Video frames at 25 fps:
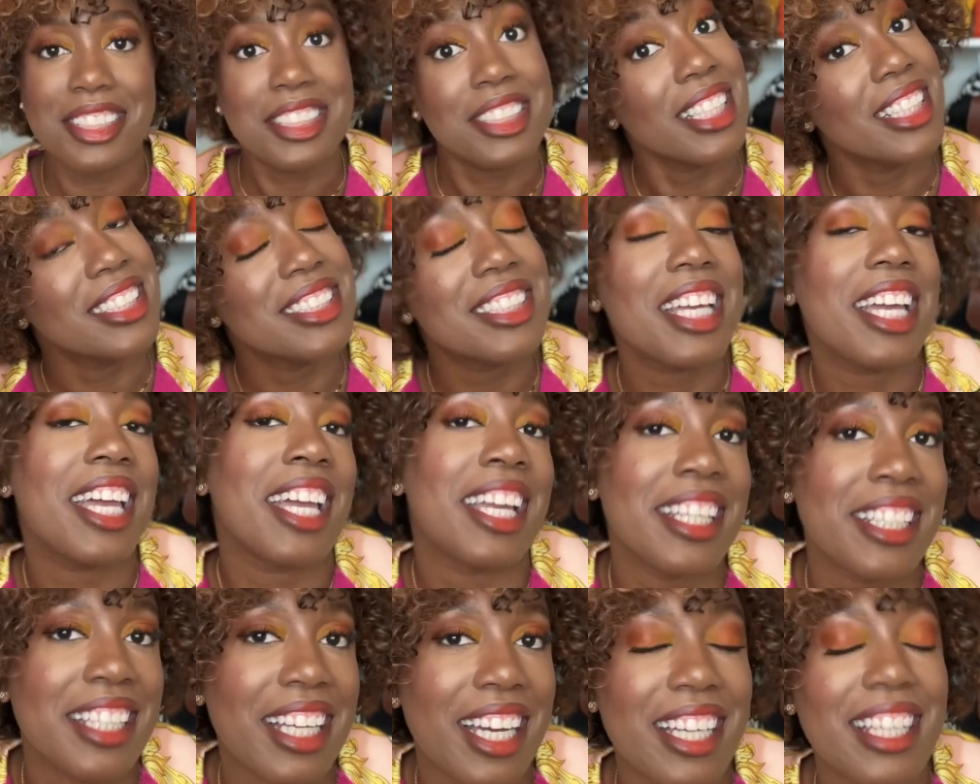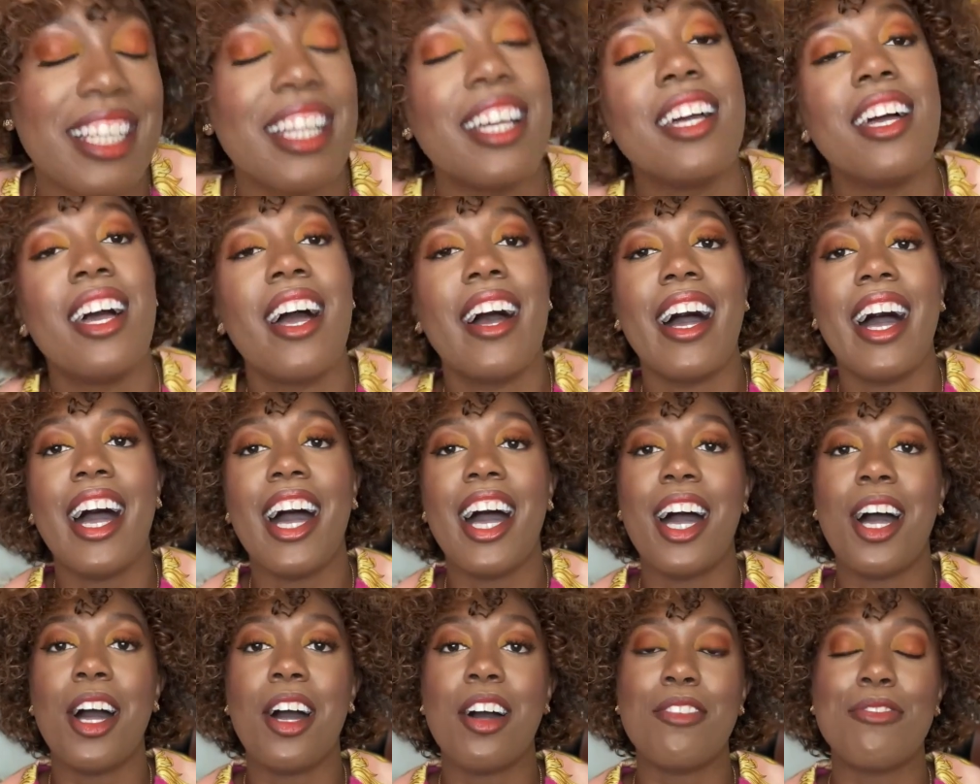Let's say 8,
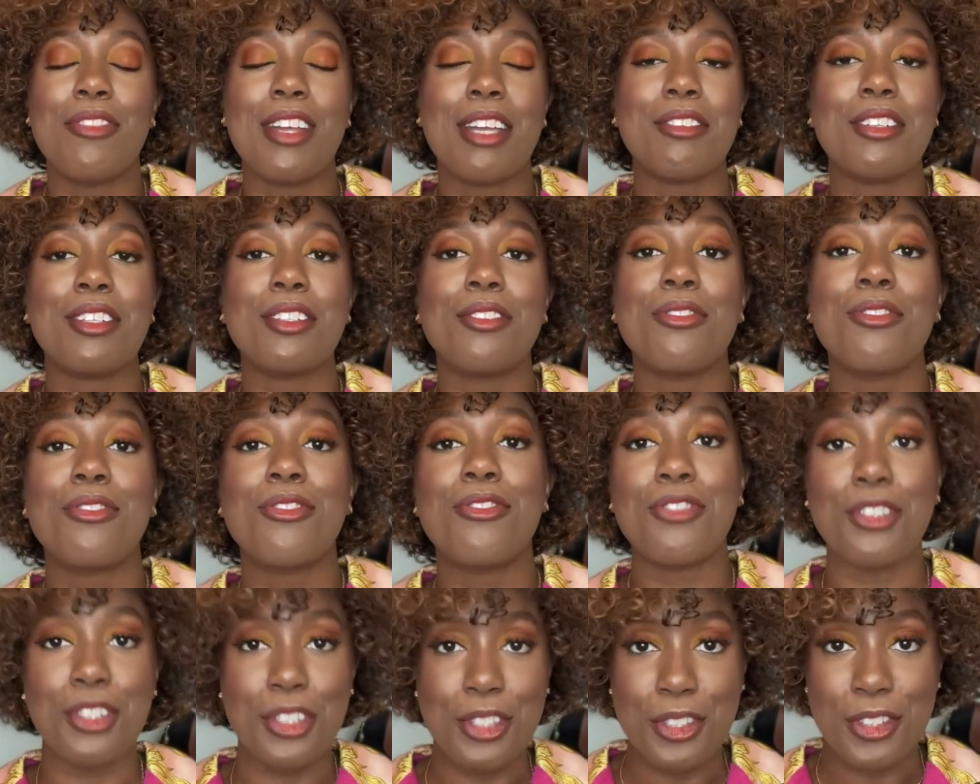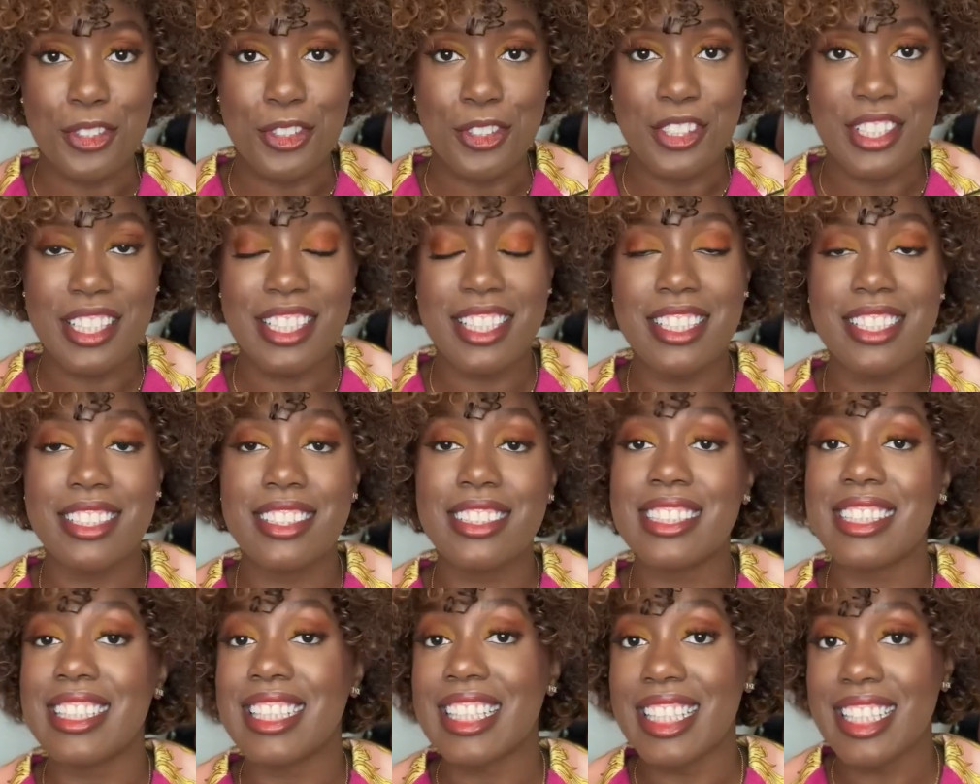9. Favorite food
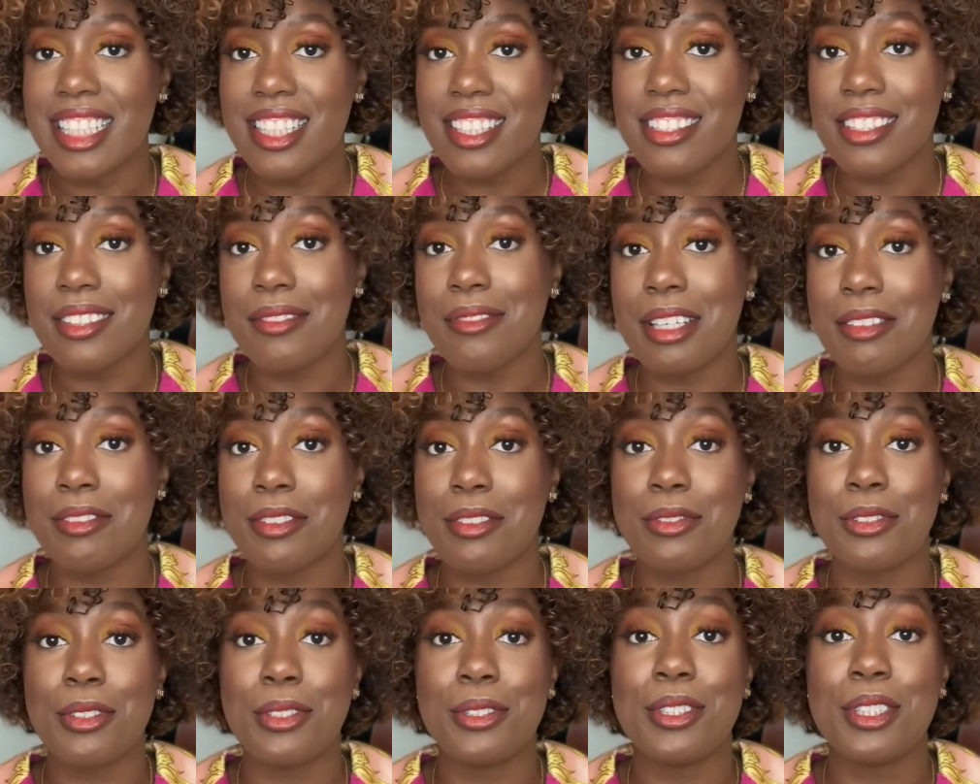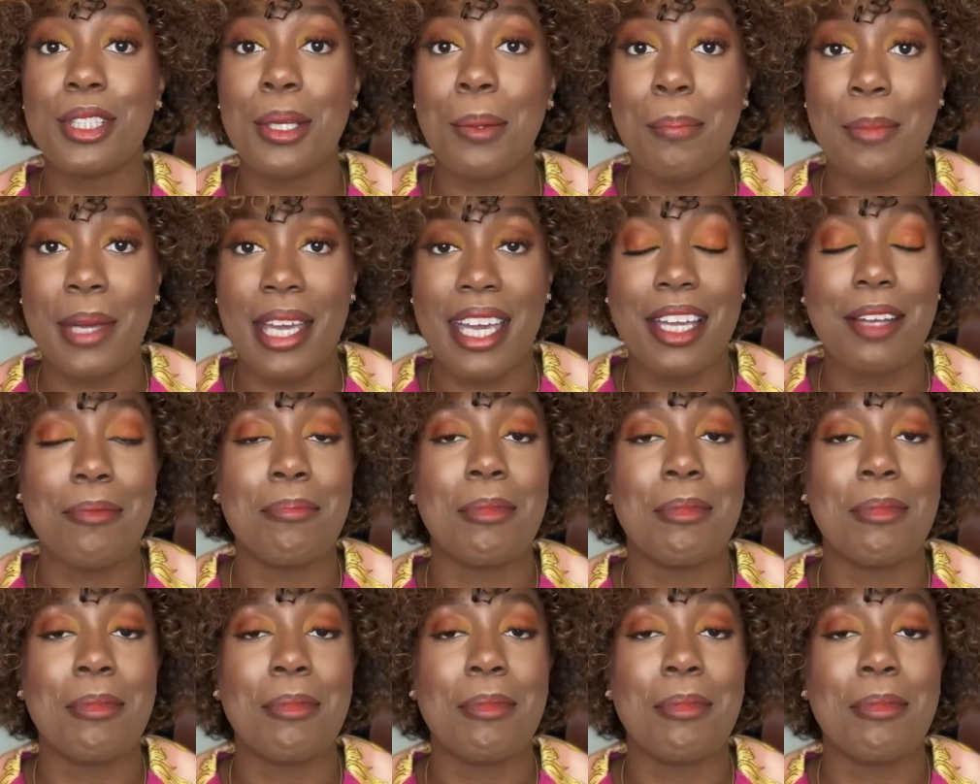to eat and favorite food to make.